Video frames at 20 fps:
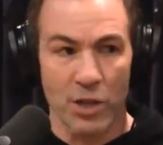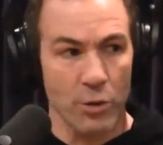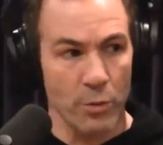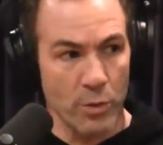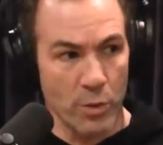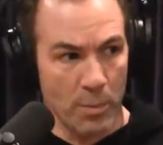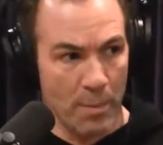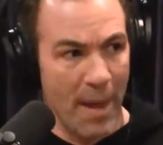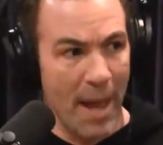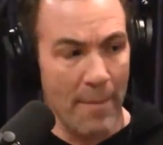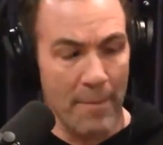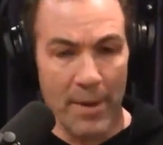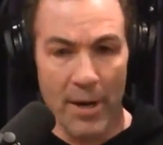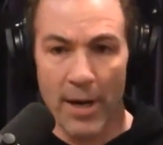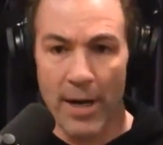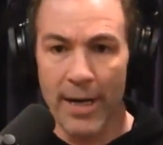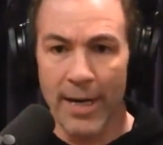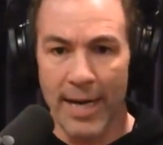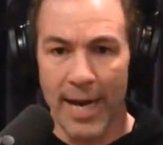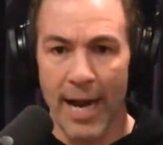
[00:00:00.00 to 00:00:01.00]
She was with Pat
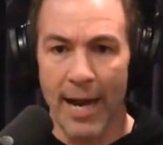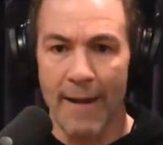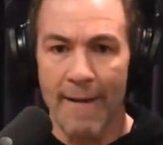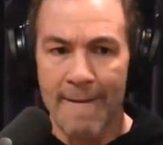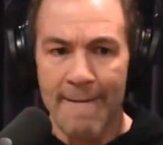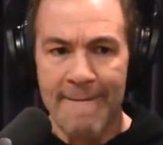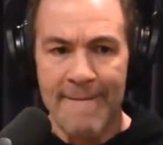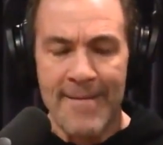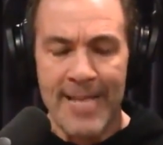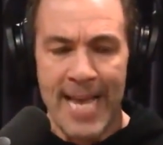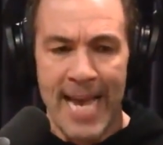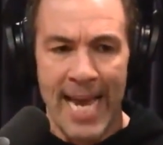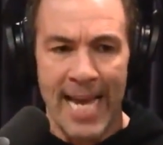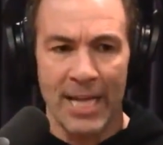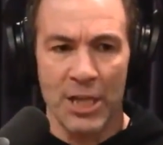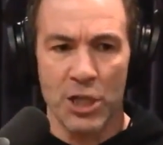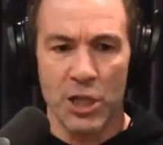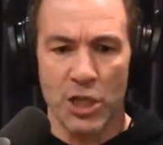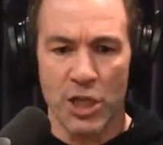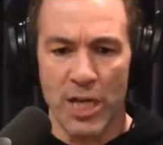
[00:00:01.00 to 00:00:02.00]
Barry. Yeah,
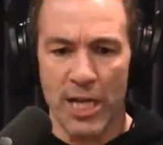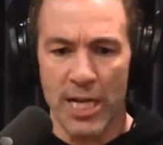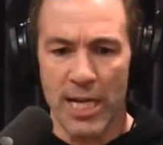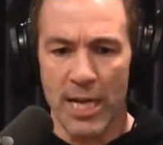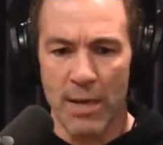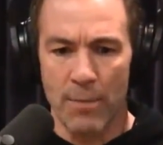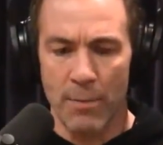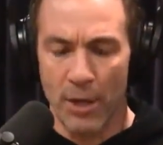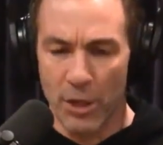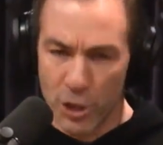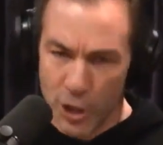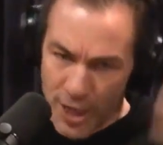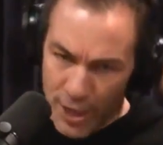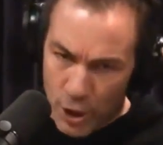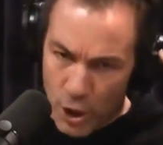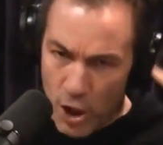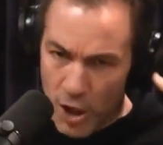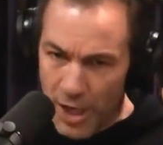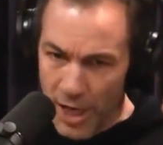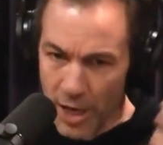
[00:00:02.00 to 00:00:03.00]
but she had
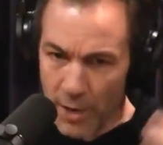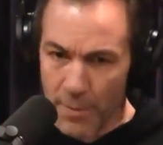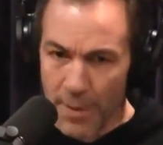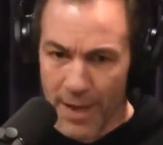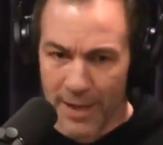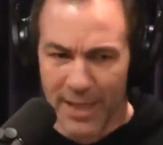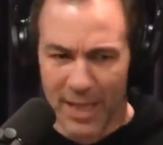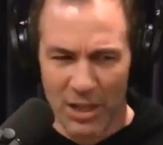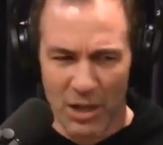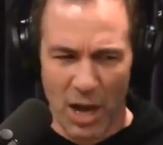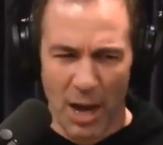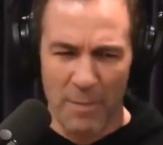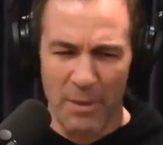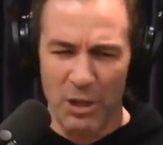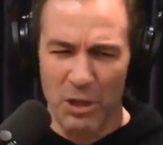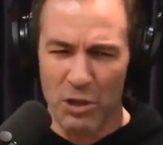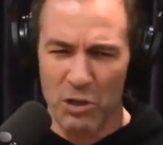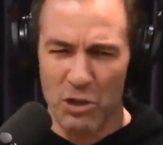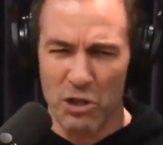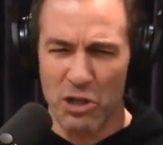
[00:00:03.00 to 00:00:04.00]
long hair back then. I
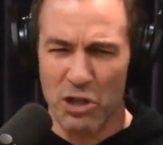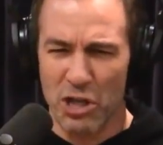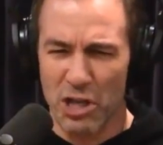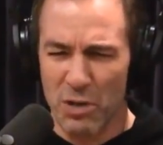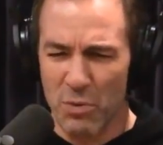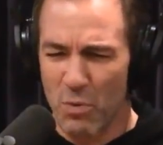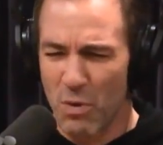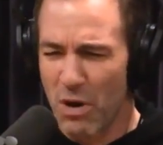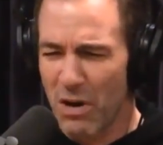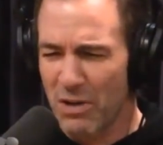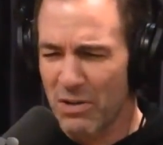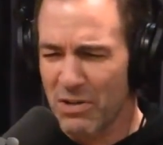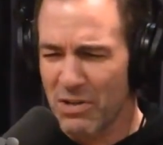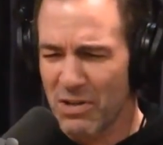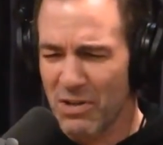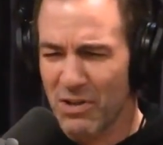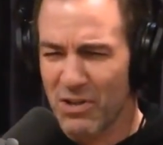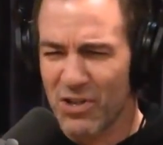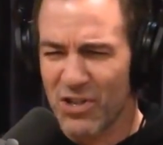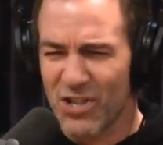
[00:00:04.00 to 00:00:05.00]
mean, she
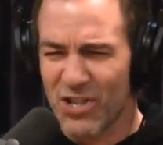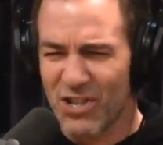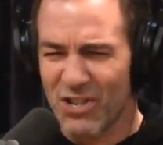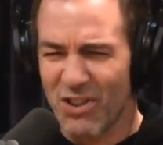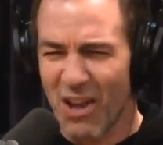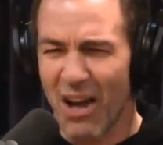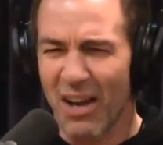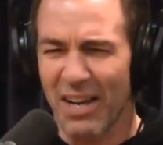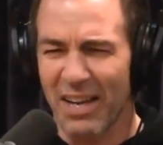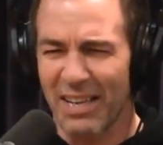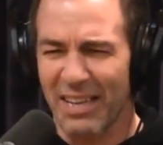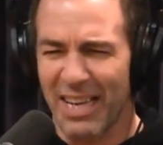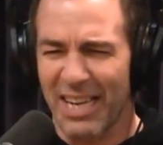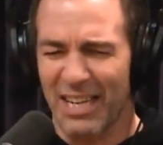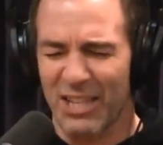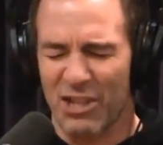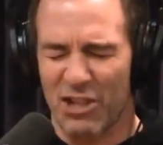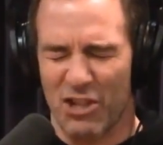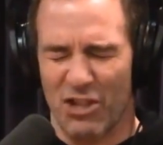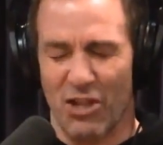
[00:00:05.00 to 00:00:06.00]
was stunning, like
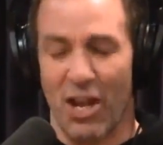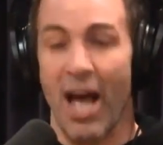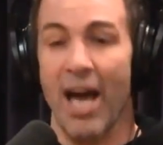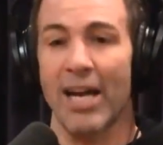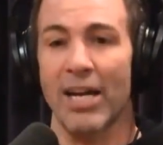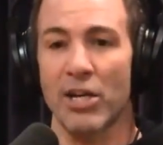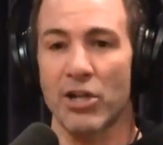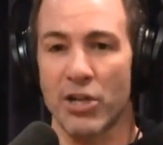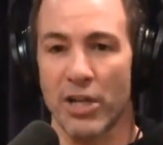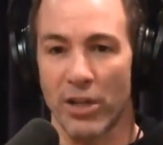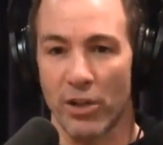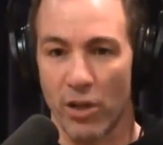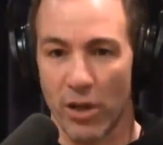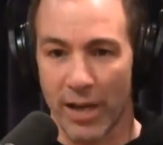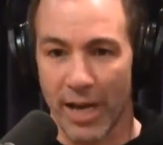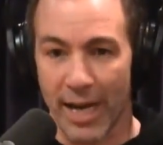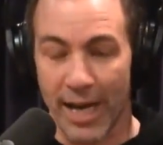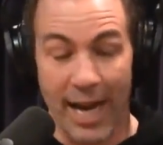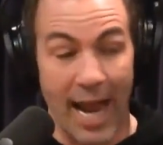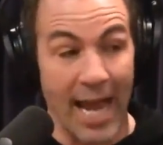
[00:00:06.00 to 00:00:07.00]
astonishing
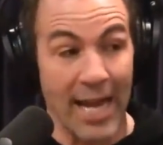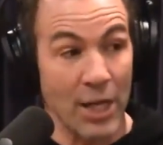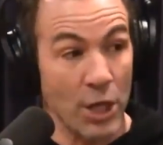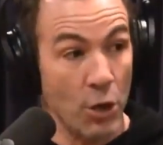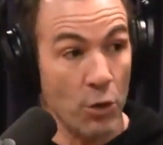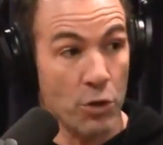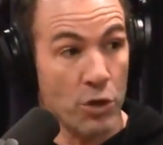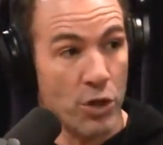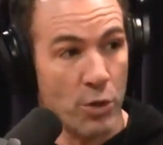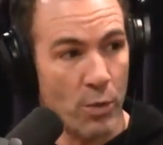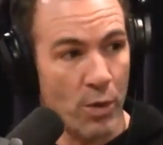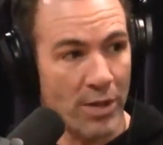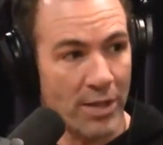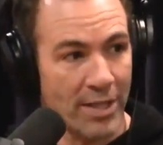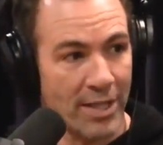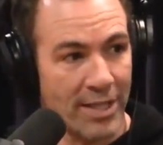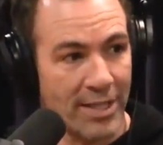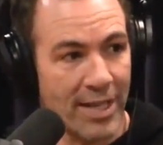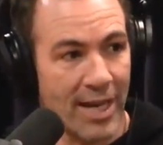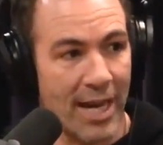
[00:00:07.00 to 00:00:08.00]
looking, and I didn't know who she was
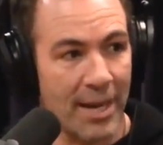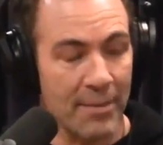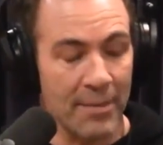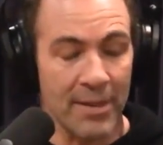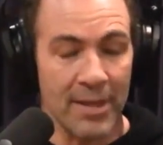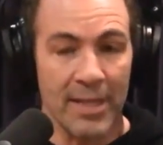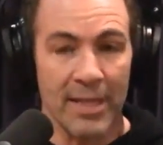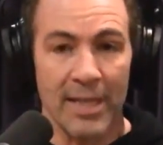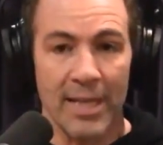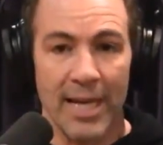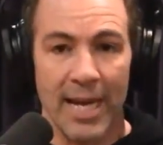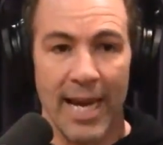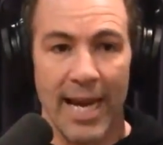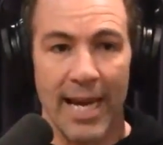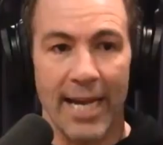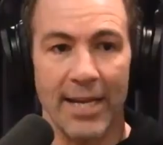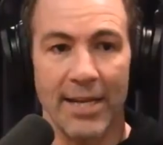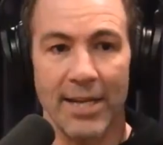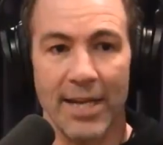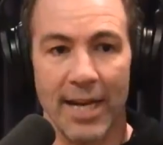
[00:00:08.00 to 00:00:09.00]
at the time.
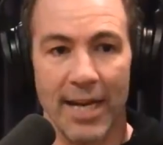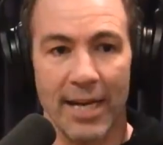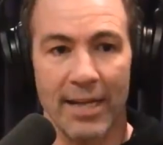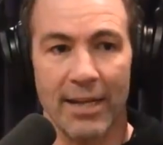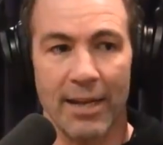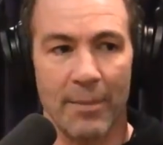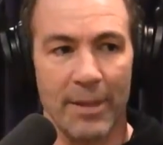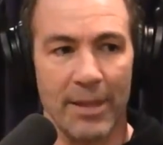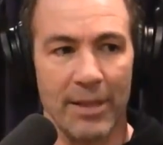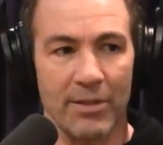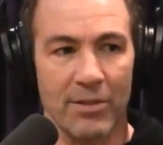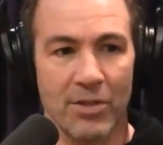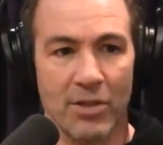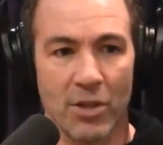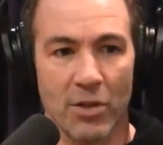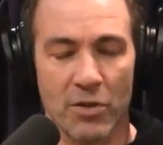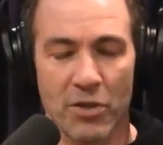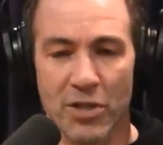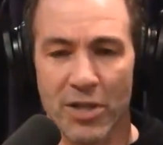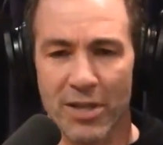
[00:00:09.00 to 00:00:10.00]
And I mean,
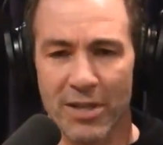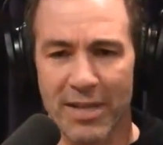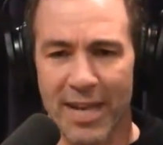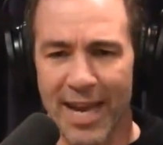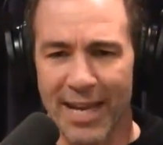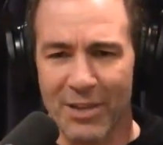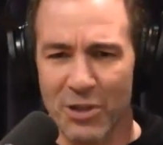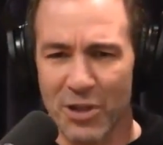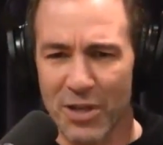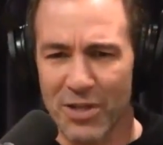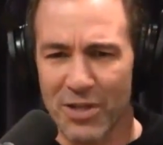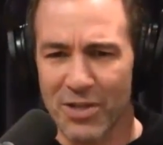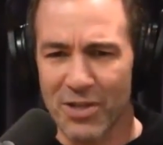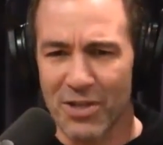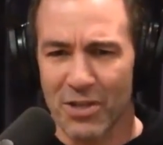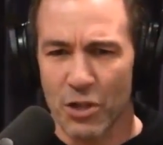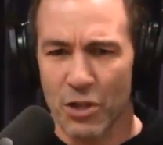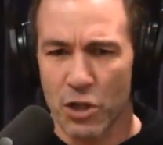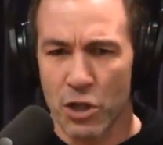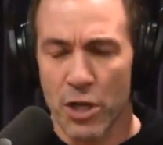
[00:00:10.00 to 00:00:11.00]
so
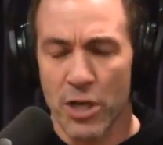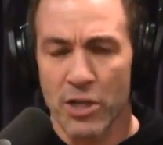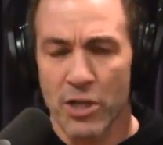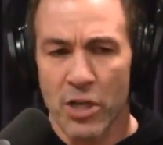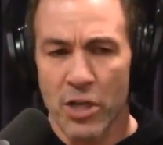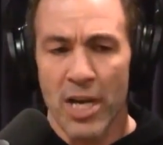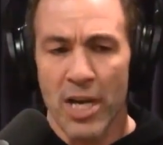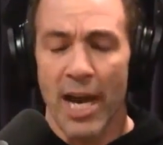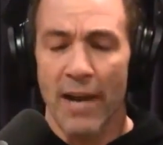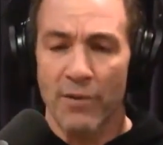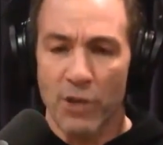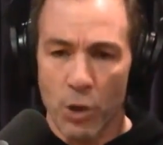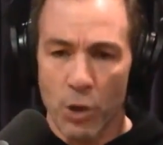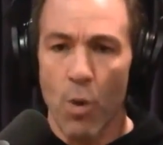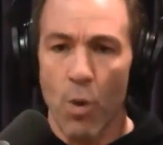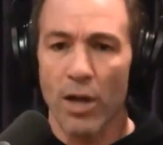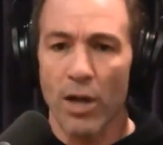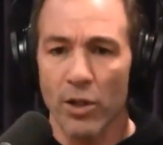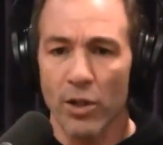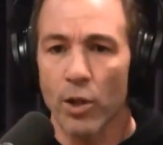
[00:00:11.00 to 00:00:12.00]
she's if she
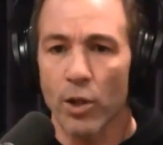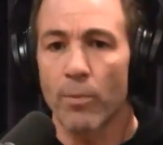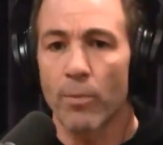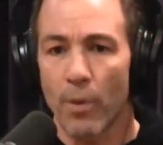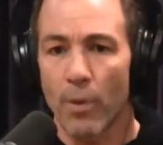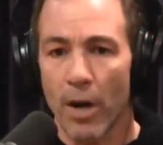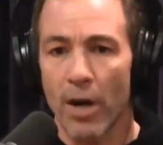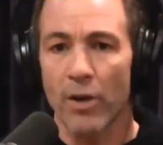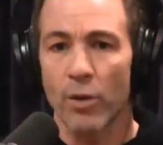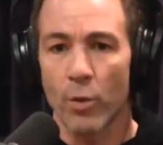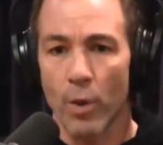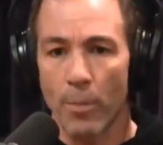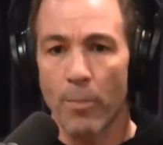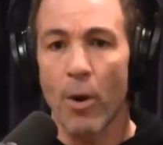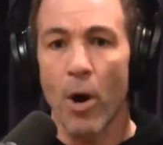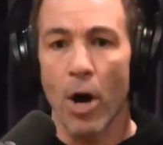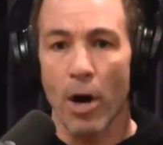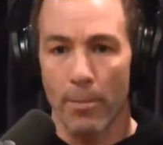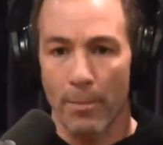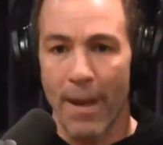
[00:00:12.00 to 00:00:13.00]
walked into a
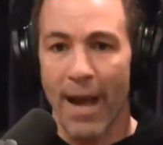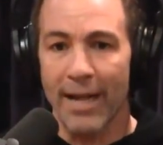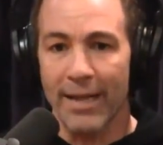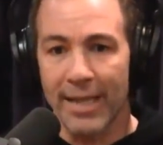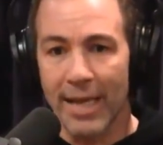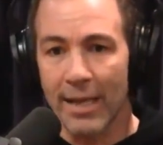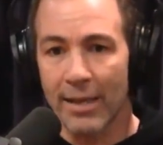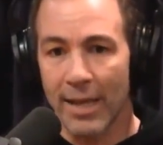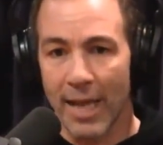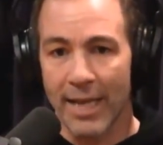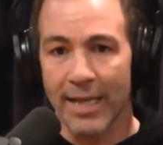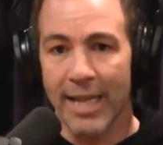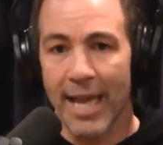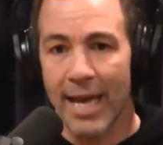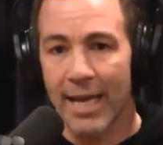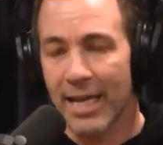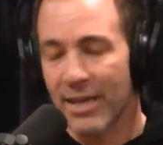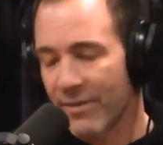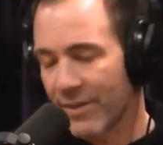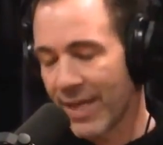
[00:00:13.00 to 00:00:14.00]
bar back then like
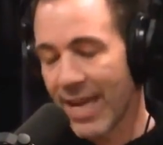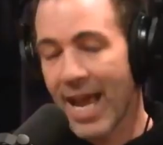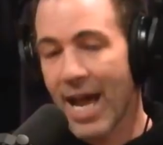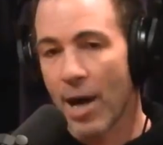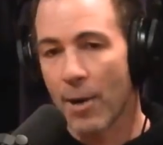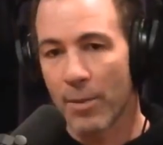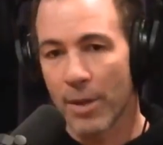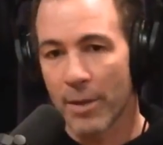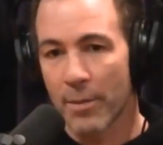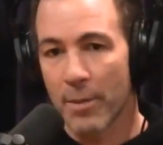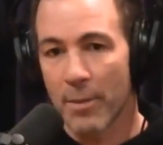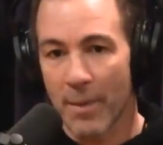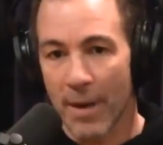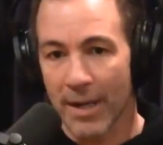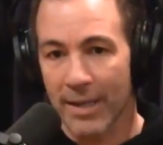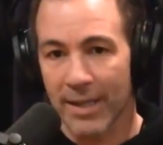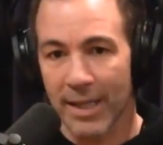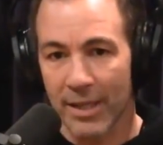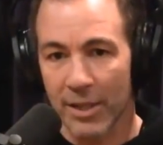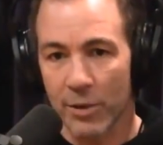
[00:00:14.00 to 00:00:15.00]
that, even now, but I mean
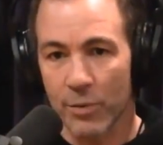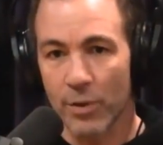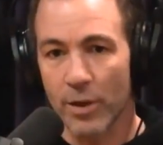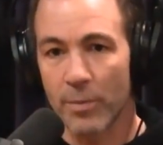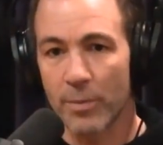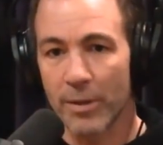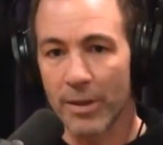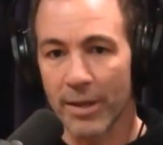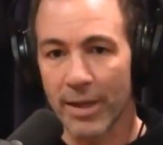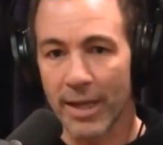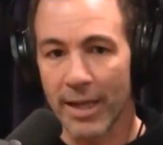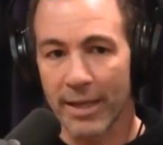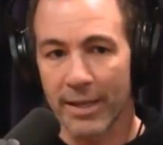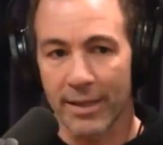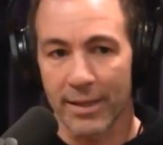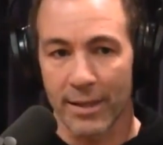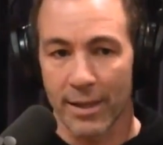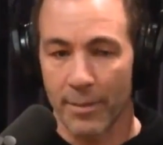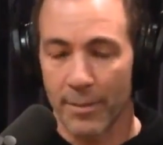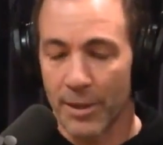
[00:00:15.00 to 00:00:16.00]
back then, you would have been
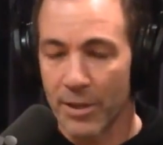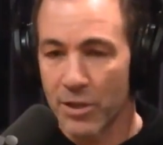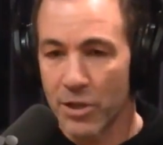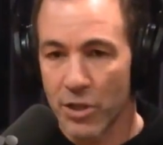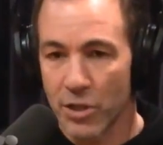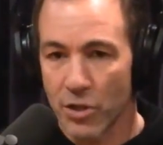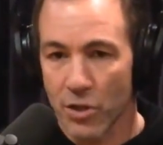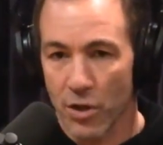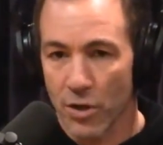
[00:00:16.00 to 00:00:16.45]
like, I mean, she turns.